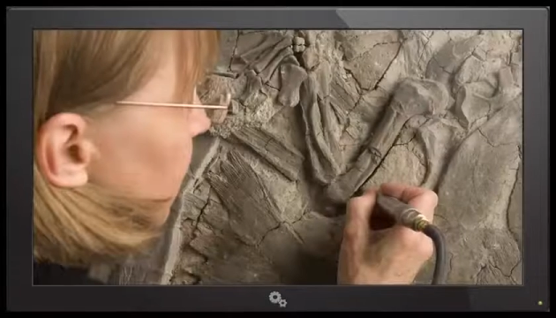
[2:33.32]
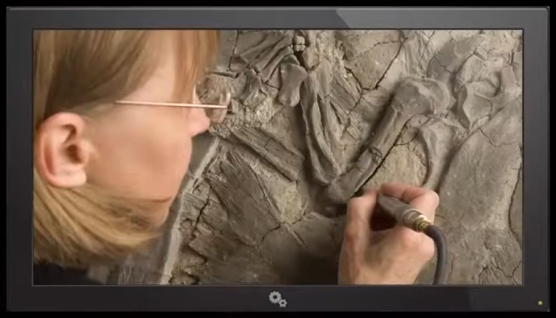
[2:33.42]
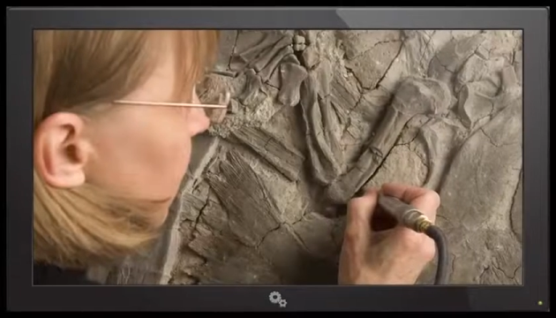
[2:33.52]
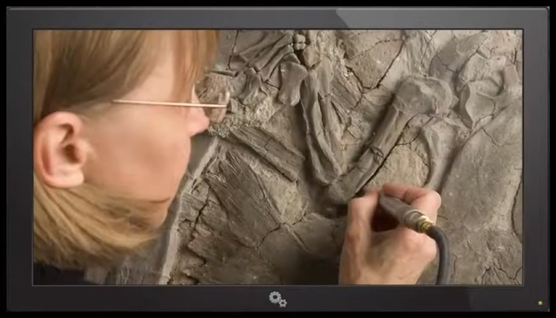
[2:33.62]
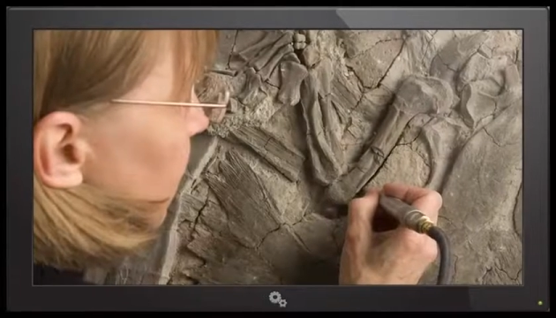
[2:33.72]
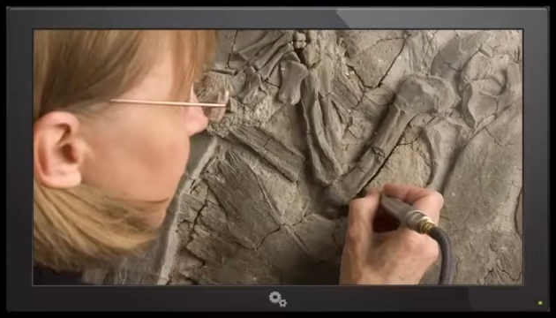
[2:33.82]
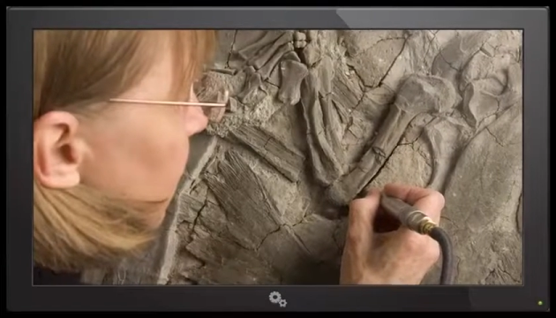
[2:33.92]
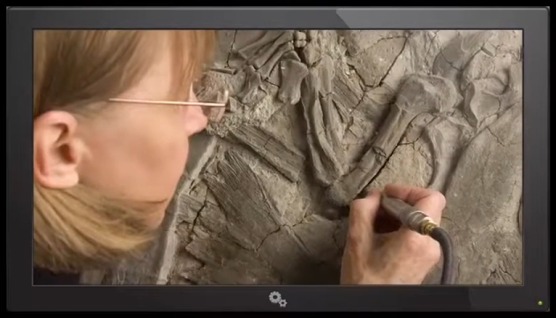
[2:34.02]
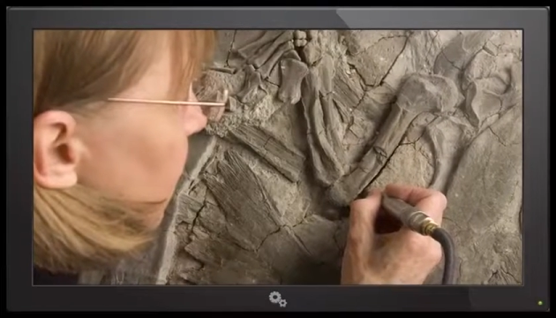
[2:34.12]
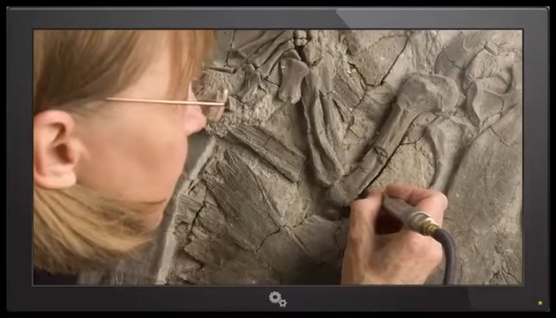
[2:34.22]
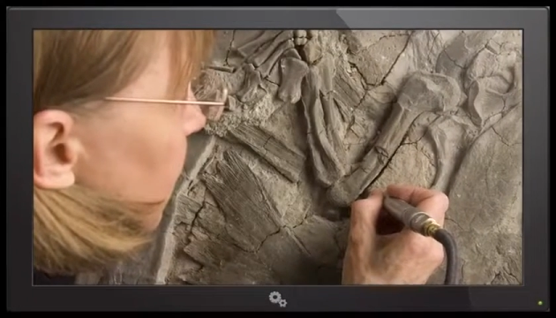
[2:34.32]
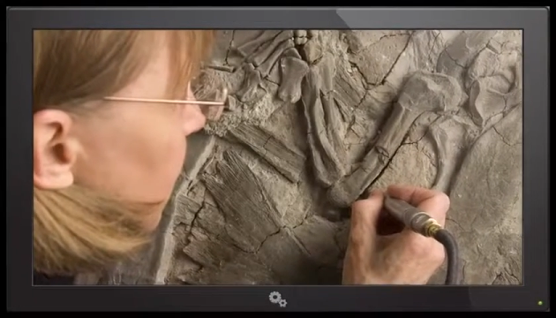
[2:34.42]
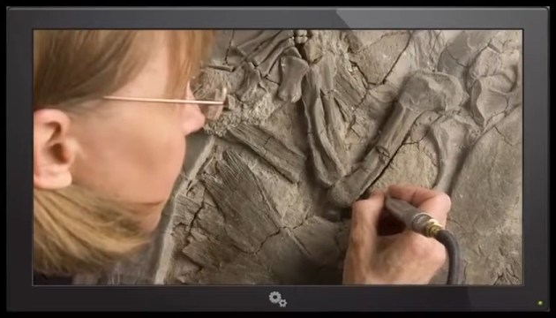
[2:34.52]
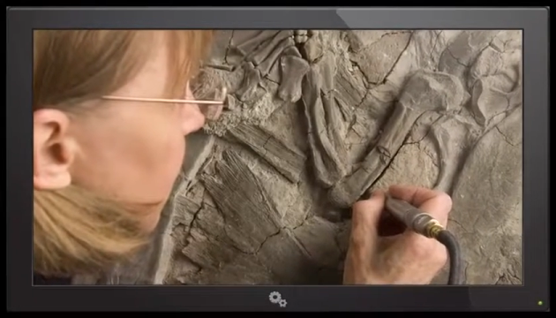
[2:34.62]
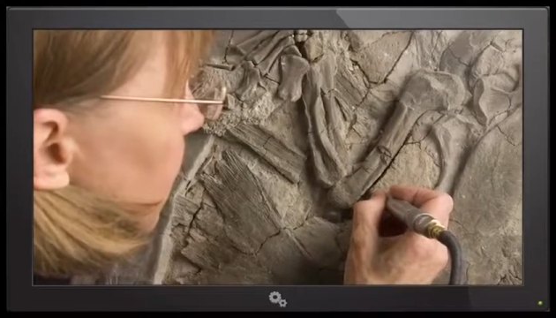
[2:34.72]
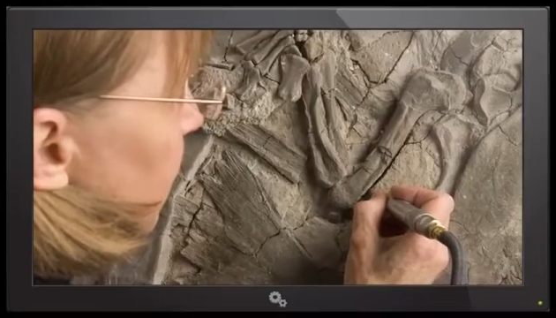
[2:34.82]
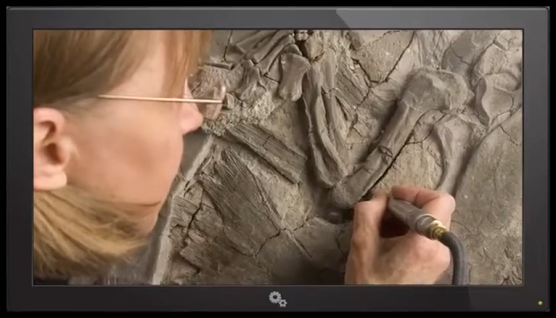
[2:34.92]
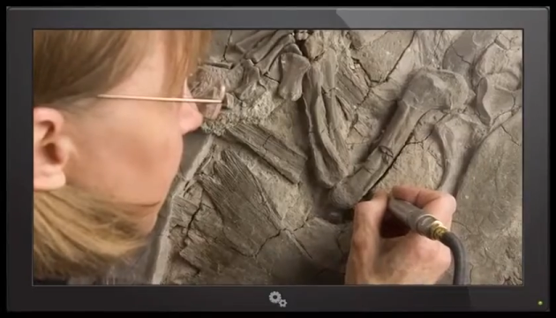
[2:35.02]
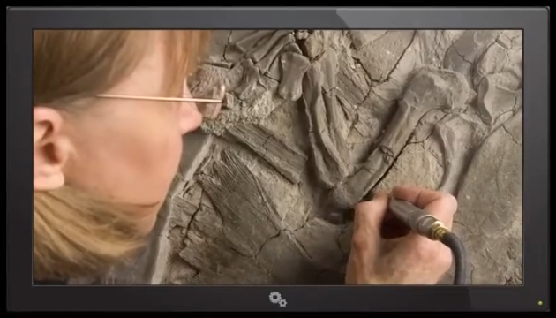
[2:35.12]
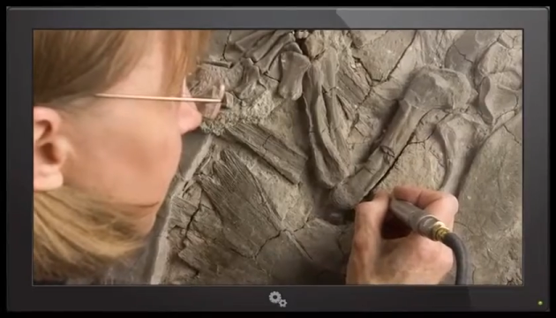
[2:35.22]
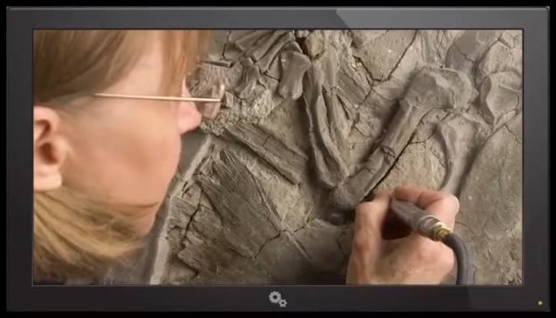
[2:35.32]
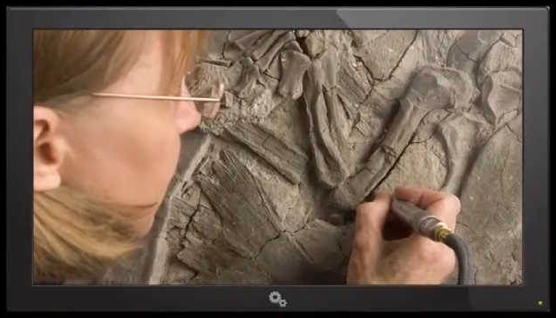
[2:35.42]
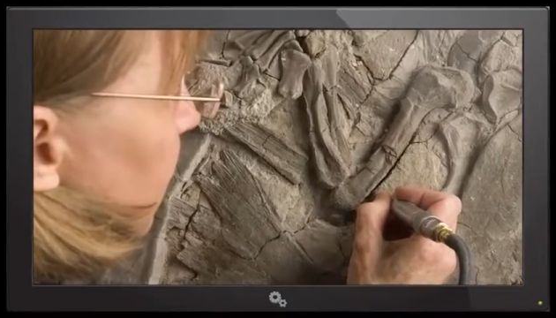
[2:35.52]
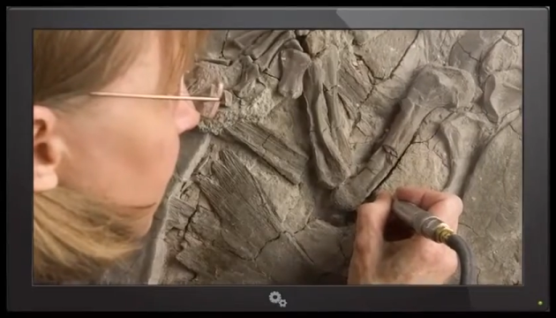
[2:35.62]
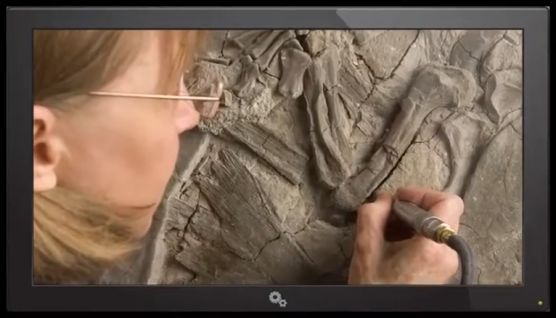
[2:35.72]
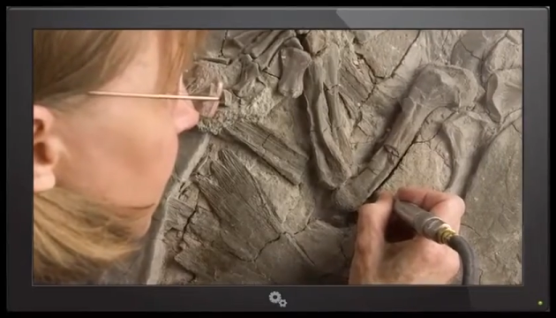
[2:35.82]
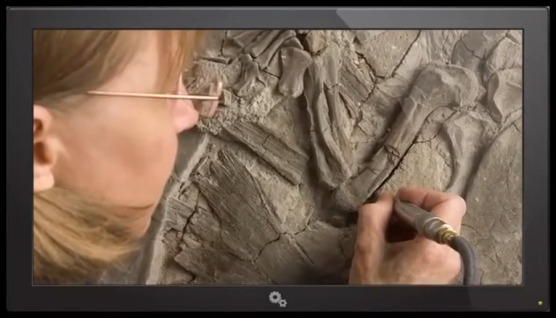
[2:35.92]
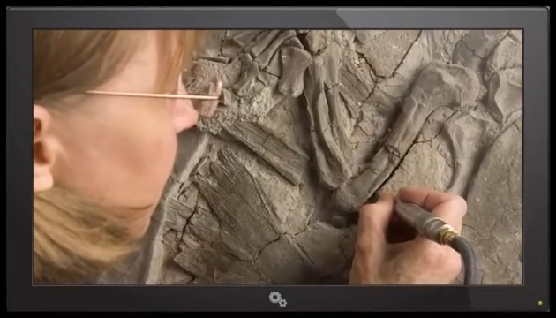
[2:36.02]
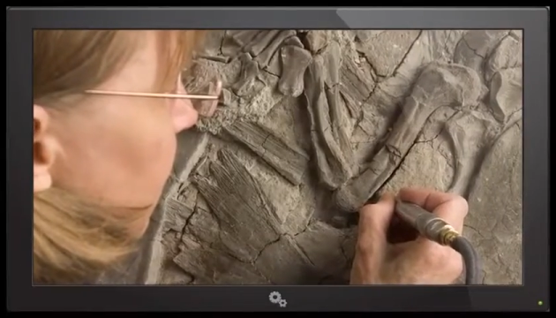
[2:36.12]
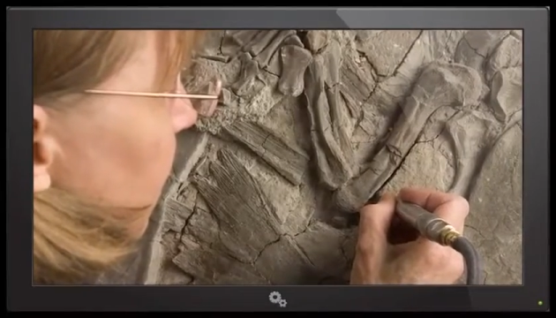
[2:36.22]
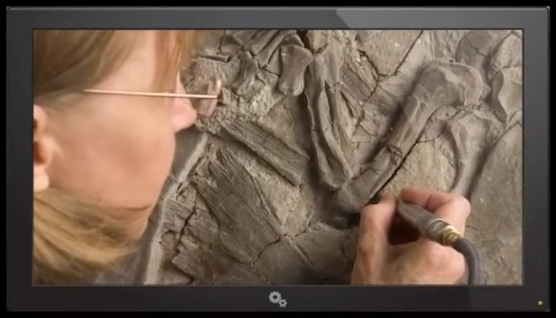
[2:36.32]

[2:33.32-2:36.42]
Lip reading: [unreadable: no face in view]